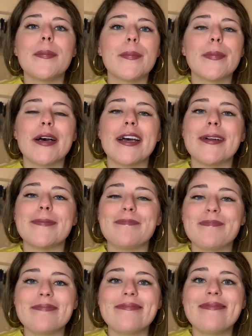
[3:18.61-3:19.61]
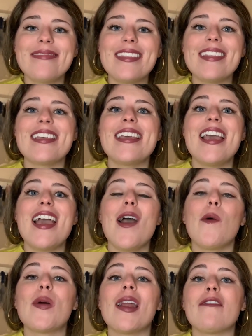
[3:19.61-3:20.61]
But
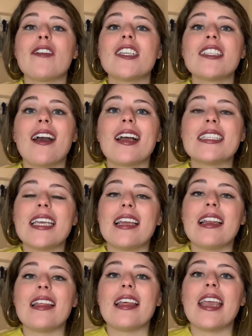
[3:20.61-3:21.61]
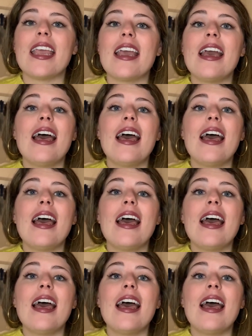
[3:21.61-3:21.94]
when I first got to Italy,